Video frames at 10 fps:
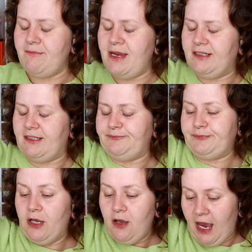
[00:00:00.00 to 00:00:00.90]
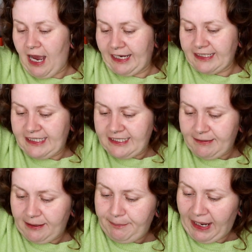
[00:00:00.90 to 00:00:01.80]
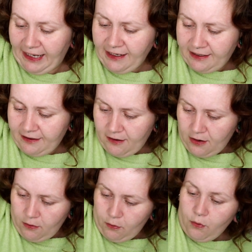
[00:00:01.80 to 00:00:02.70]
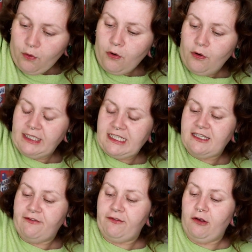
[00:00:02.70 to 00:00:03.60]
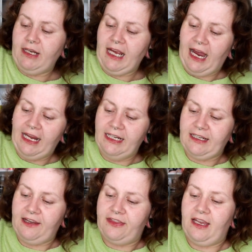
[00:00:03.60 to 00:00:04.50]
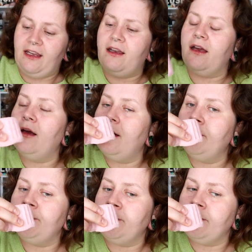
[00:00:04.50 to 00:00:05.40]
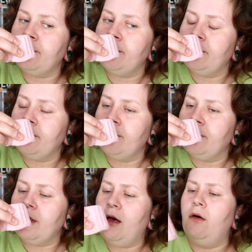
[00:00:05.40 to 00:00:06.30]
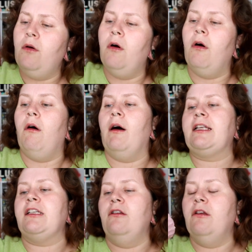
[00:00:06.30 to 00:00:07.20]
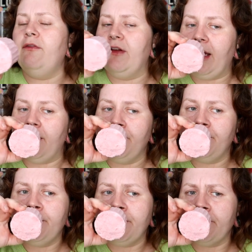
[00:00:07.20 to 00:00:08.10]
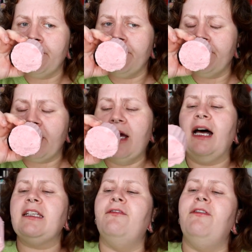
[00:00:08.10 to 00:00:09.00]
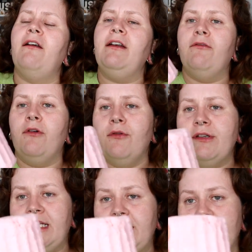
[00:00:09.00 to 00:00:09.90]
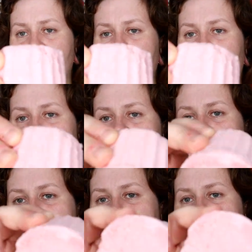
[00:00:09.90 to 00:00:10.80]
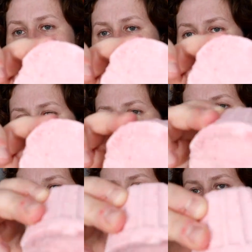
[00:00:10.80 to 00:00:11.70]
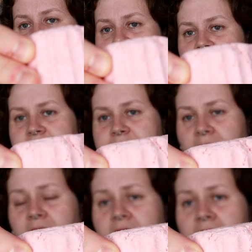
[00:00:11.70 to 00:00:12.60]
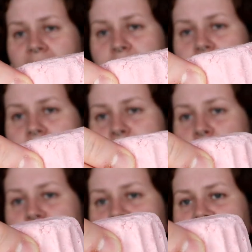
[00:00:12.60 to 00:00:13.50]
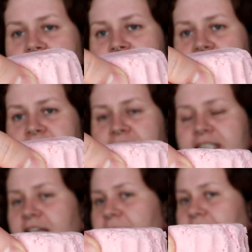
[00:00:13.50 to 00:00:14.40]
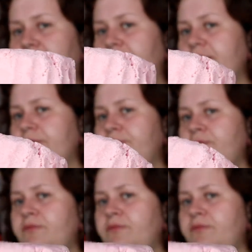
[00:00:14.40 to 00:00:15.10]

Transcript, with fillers: Amazing. I can see something pink. Oh, this is the floating island, I think. Oh, that's lovely. That's very rosy. Sorry, I'm too busy straight in there enjoying the smell. I'm going to apologise in advance for the state of my nails.